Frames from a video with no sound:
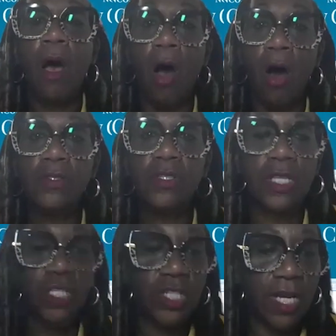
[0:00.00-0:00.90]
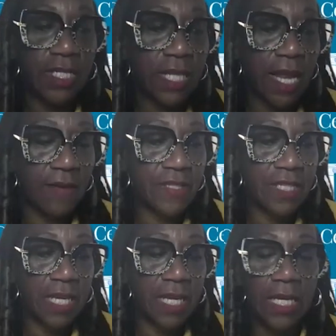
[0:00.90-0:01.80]
Also, the change that I've
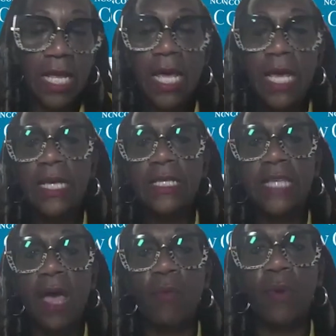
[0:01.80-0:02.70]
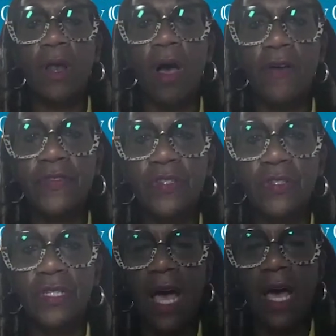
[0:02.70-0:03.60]
seen is that when an officer
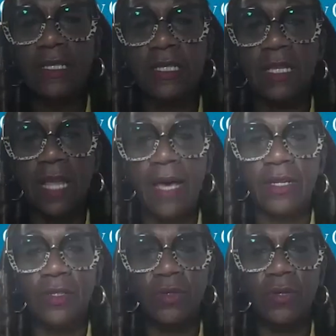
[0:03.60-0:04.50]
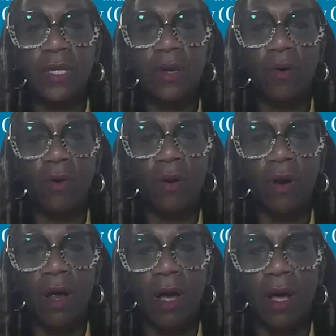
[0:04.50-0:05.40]
dies in the line of duty
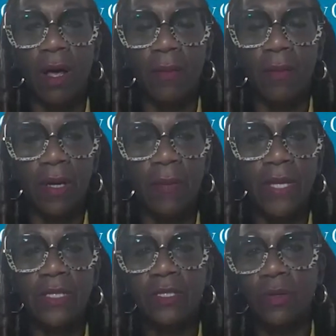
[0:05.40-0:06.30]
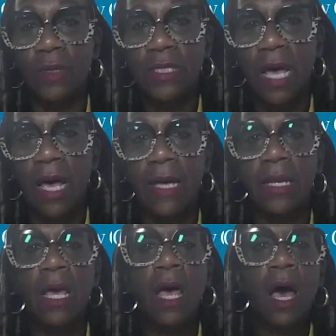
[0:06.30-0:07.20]
or commits suicide,
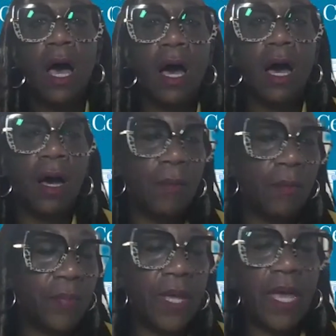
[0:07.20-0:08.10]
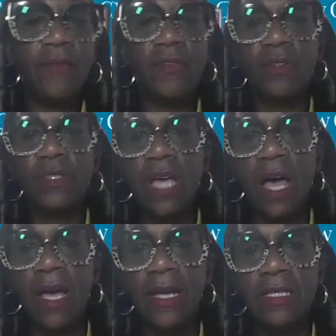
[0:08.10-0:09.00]
behavioral
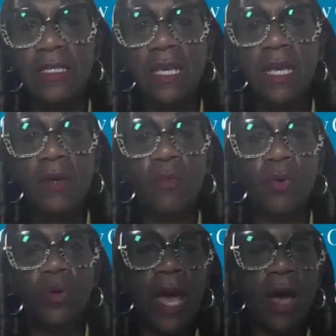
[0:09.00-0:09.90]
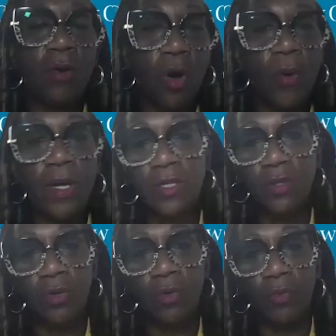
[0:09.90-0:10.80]
science will now go
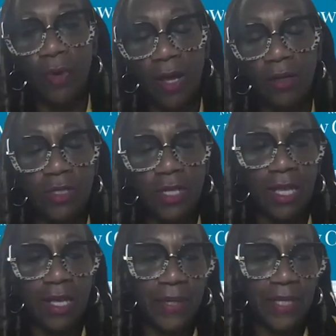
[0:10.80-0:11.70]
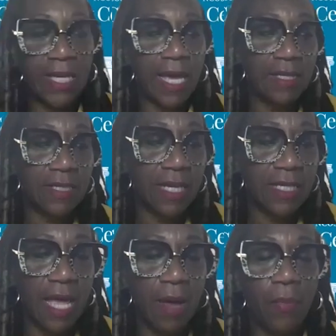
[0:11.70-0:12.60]
into, I'll use LAPD as an
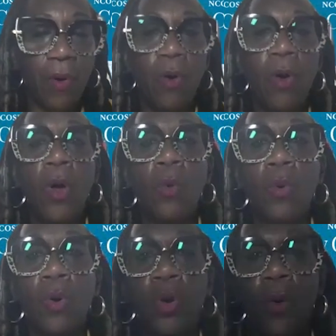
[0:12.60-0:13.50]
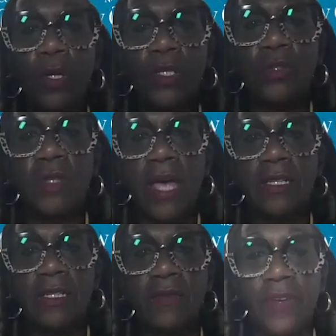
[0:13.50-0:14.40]
example, will go into
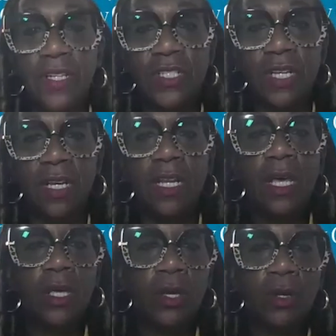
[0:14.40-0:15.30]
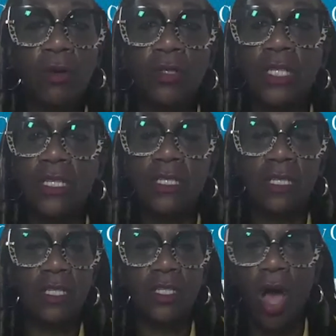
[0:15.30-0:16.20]
that division, you know, just
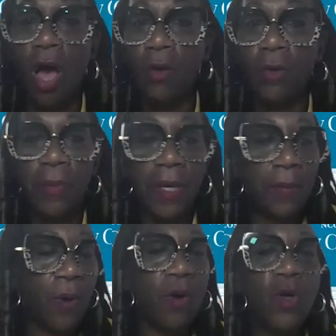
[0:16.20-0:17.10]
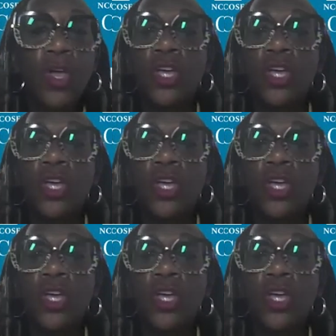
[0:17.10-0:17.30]
to talk with people.